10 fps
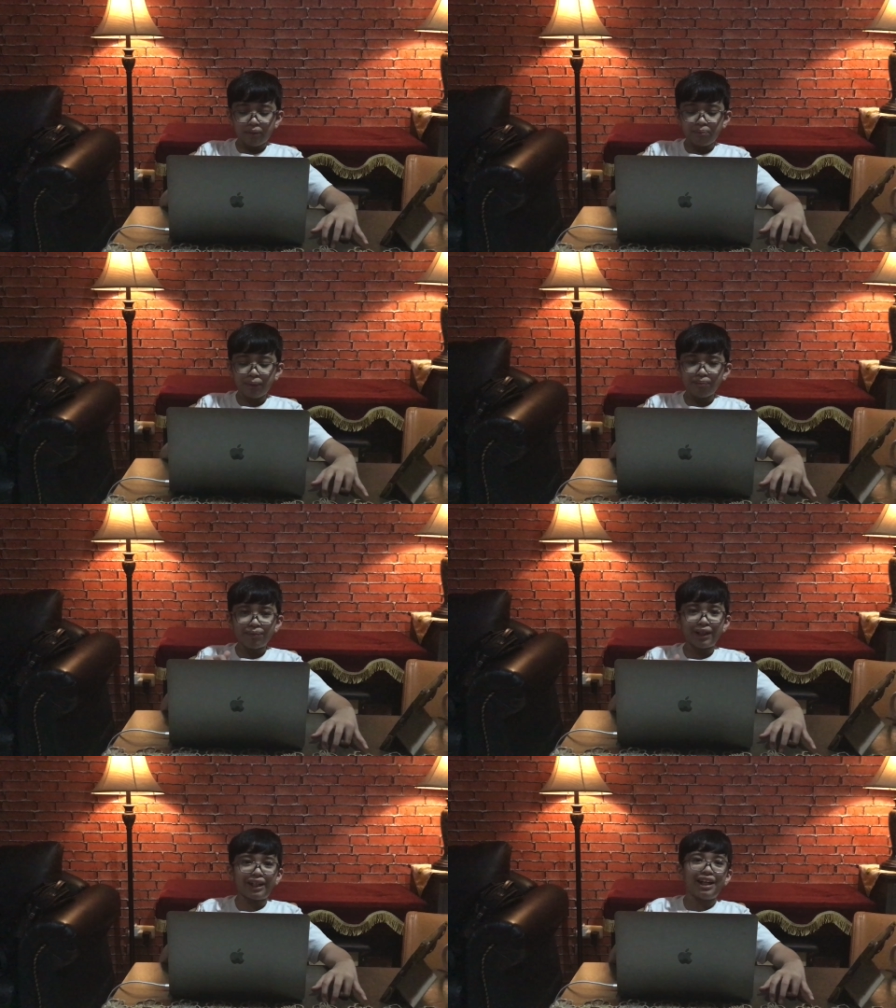beep,
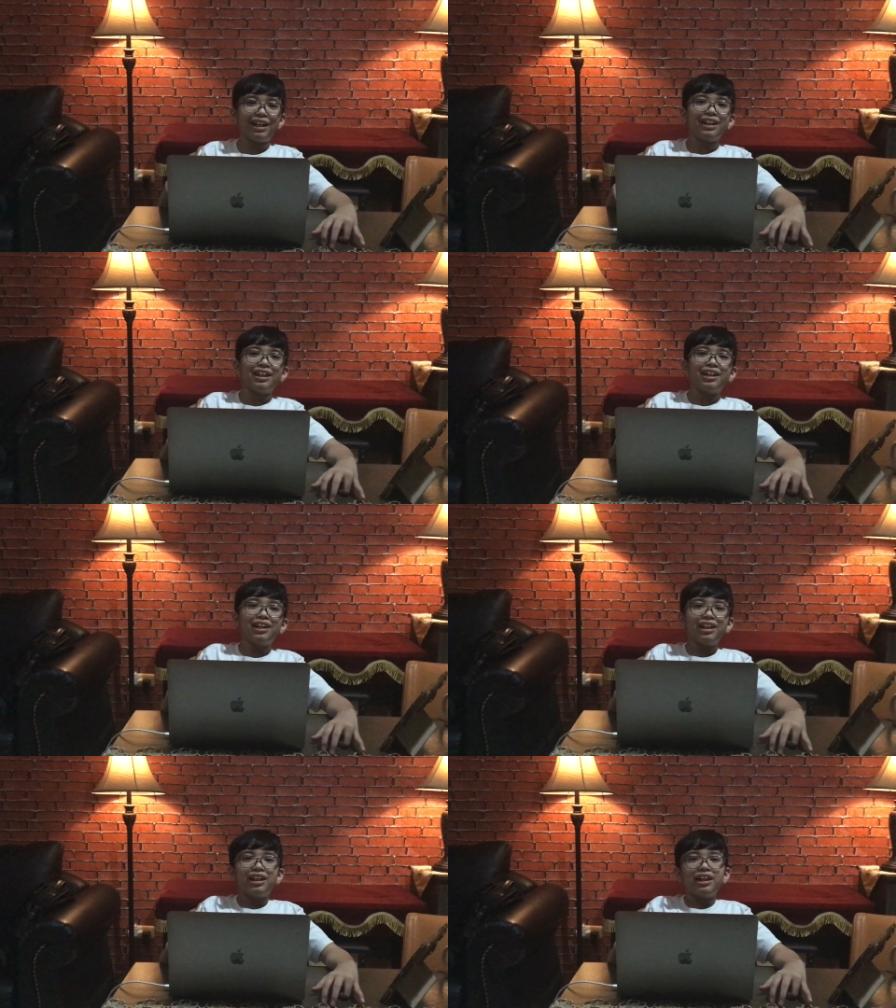like that,
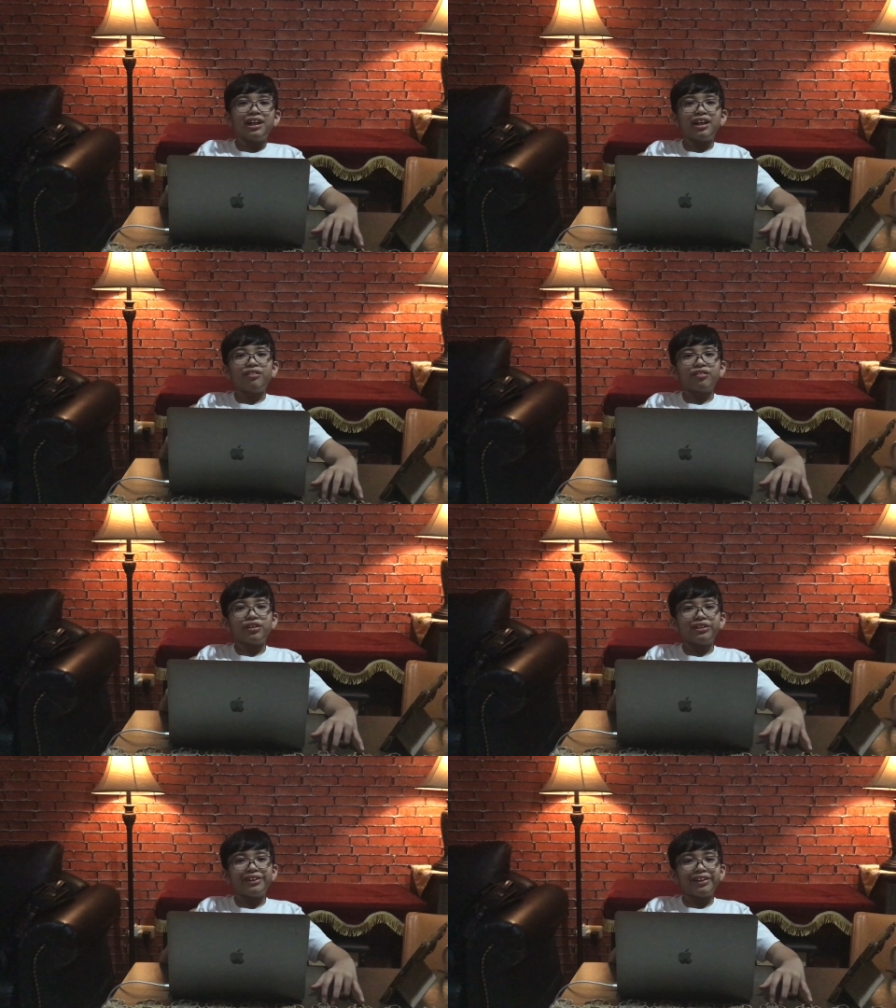it
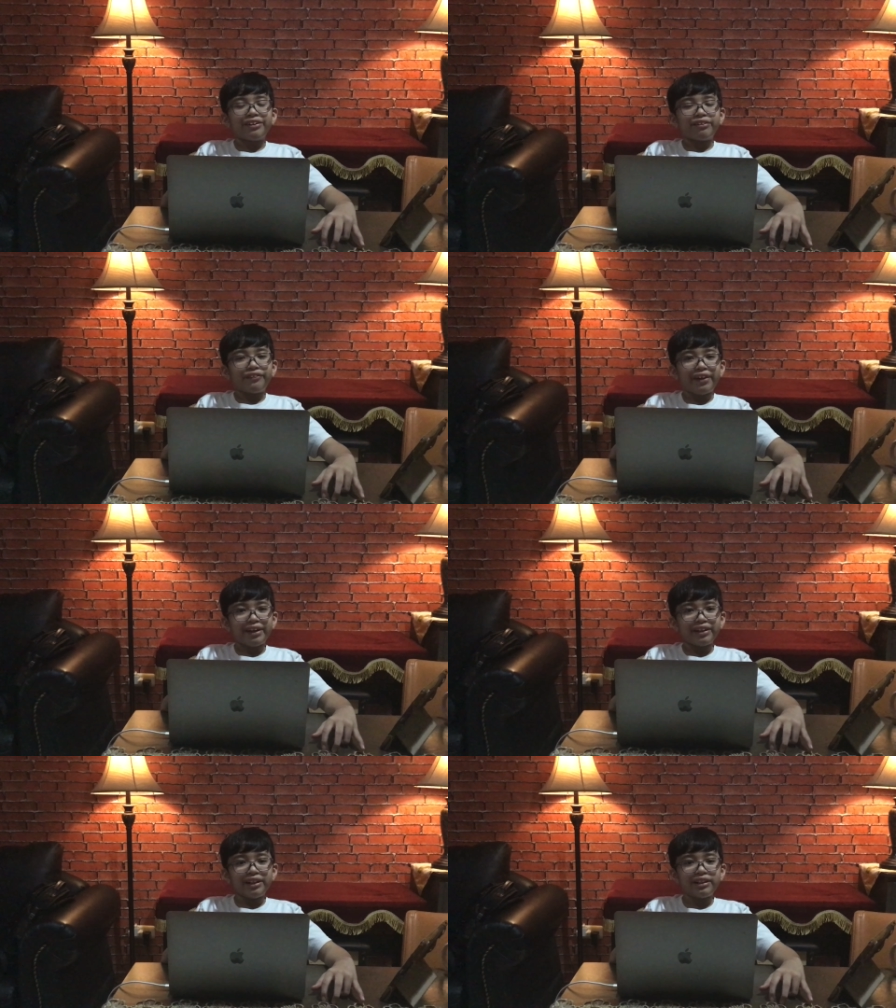will
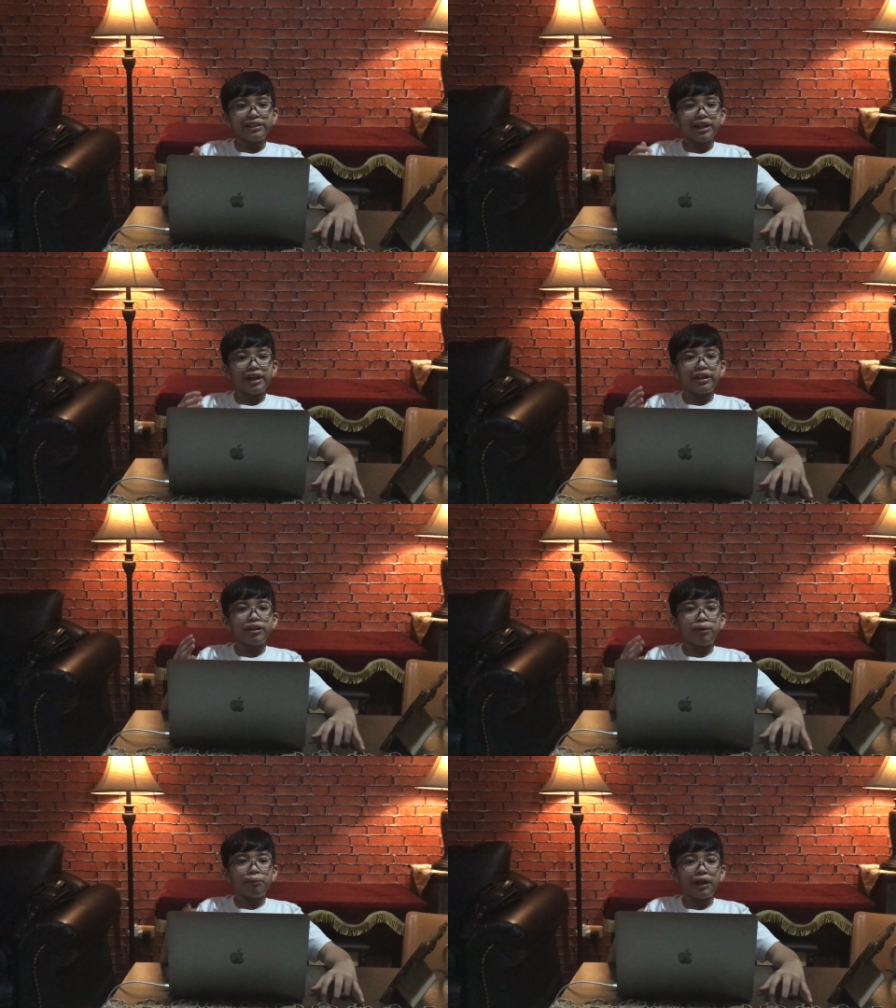directly send
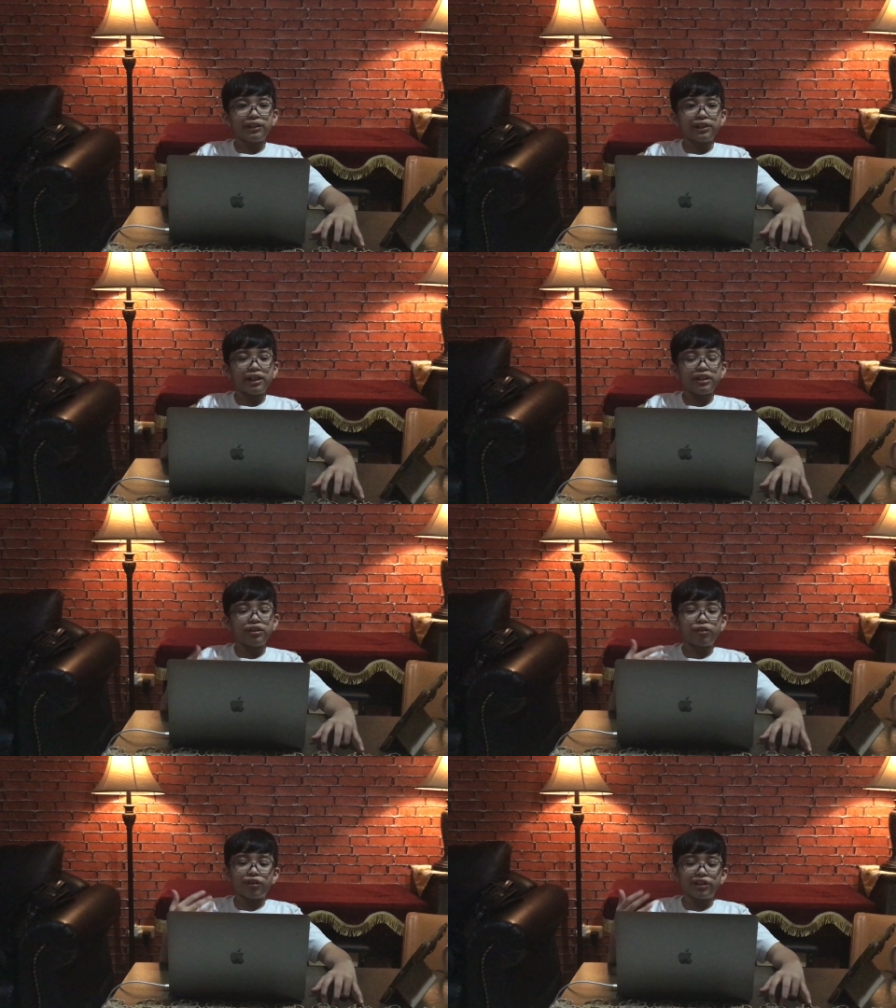a message
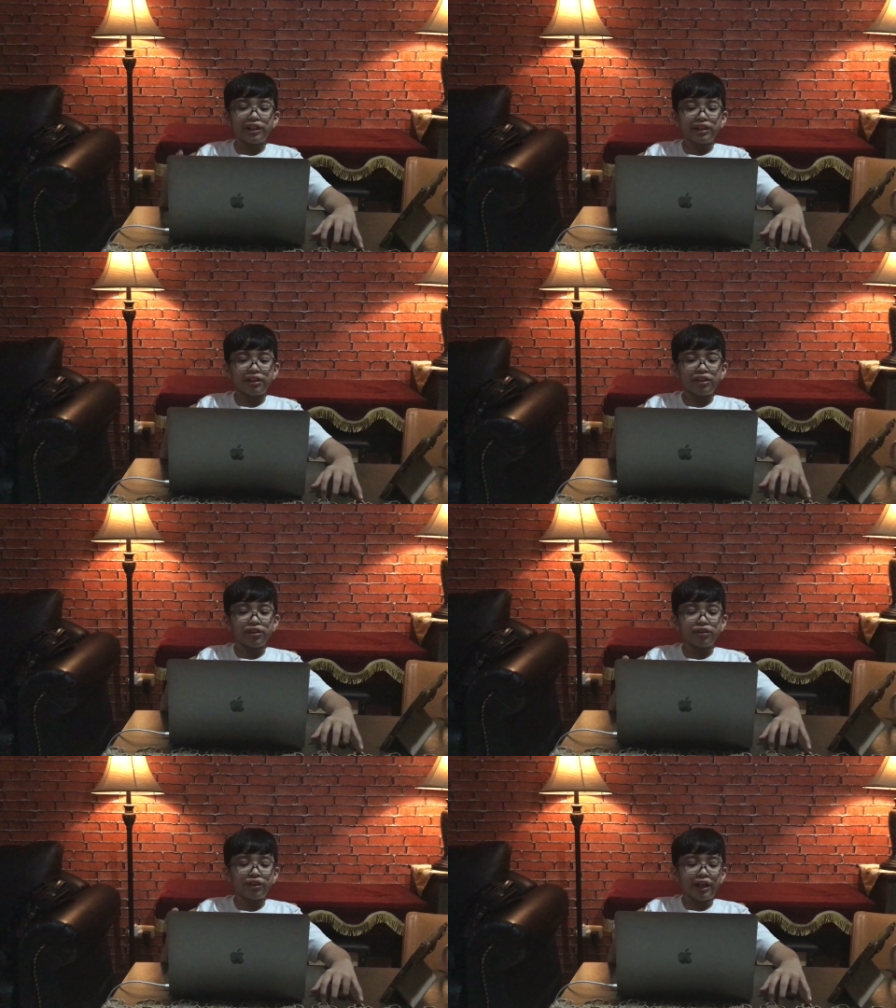or signal
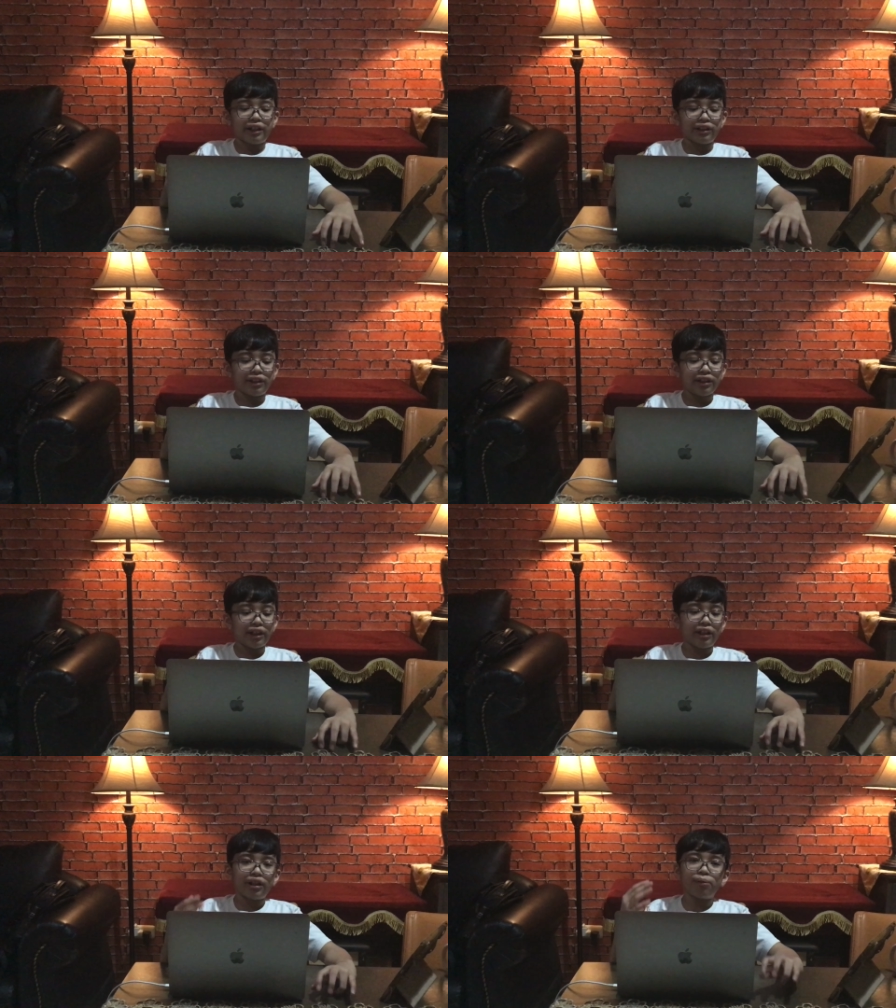to the engine,
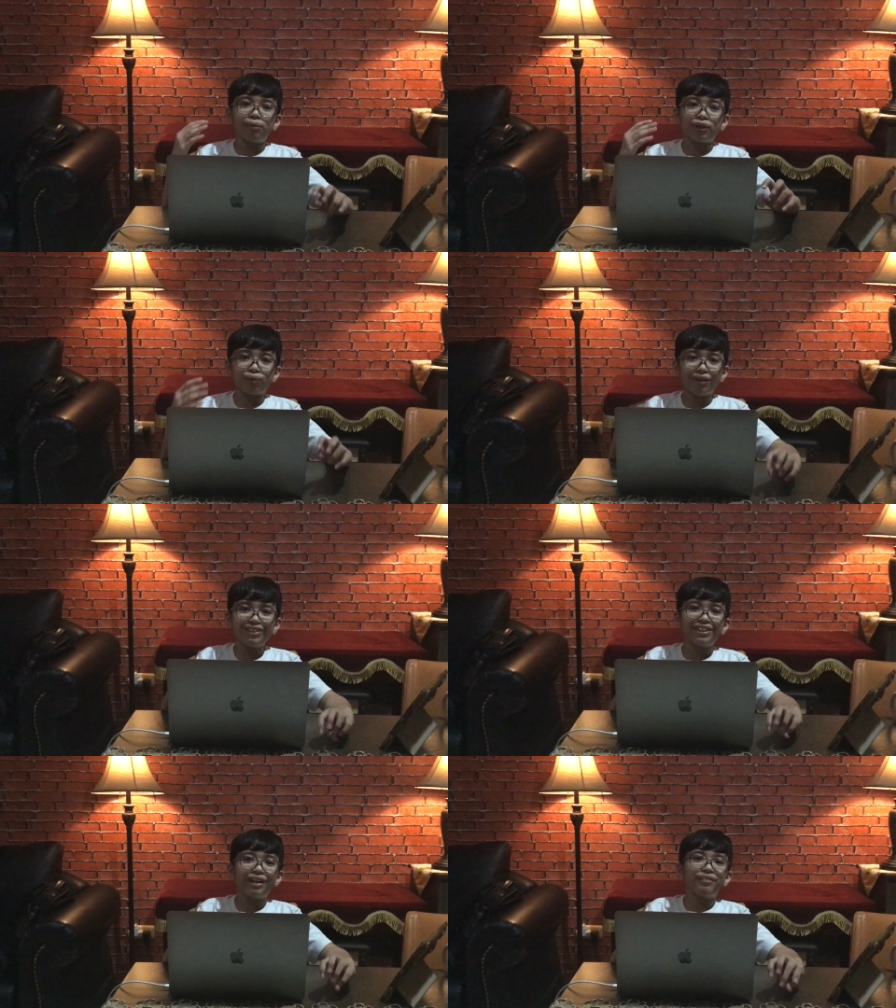and then it appears party
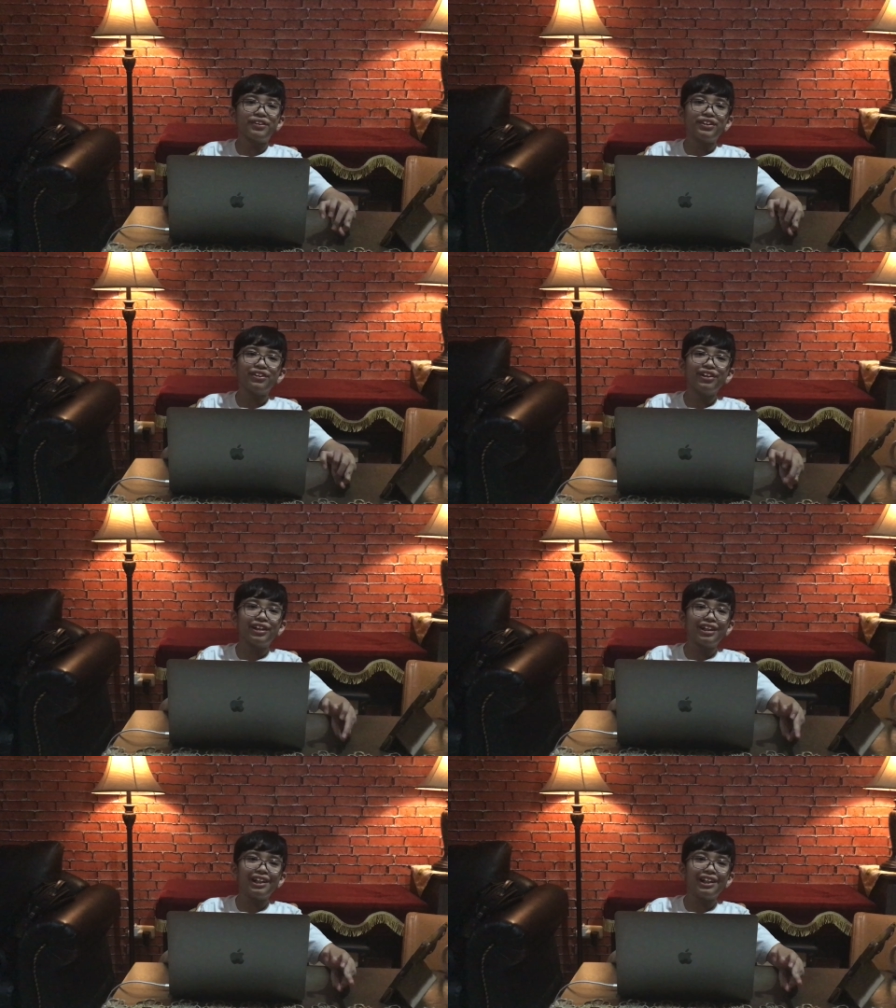time on the screen.